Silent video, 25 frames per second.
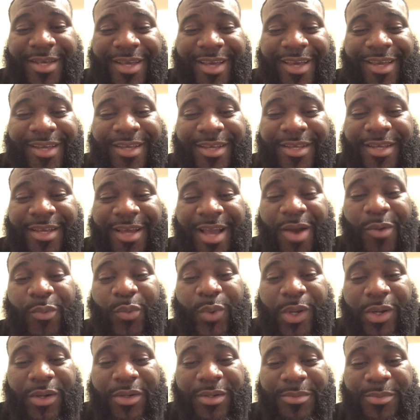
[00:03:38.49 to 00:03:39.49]
Hey, I
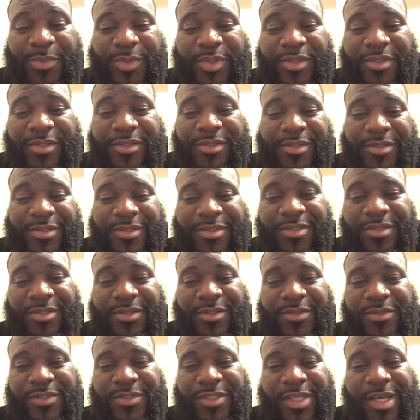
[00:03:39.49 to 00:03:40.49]
welcome it. You
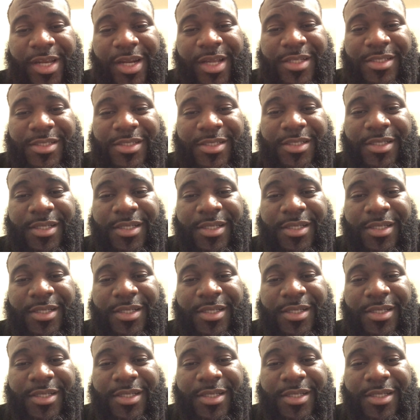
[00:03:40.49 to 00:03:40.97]
know, shout out